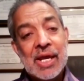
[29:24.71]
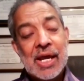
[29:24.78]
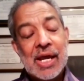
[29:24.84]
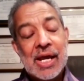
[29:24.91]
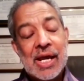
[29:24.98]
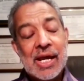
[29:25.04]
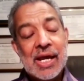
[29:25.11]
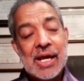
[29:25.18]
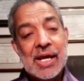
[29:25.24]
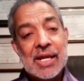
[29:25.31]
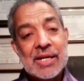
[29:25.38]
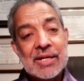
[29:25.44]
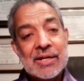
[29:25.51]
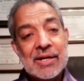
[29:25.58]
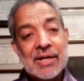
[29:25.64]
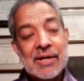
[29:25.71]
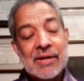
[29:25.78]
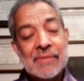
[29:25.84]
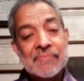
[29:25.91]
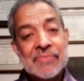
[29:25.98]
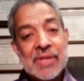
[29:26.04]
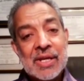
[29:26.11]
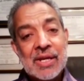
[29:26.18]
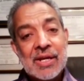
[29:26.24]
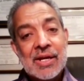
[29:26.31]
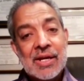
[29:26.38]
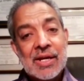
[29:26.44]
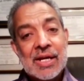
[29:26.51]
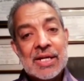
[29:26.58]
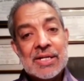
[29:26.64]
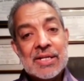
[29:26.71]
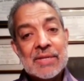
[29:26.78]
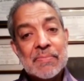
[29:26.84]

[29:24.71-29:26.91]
And it is a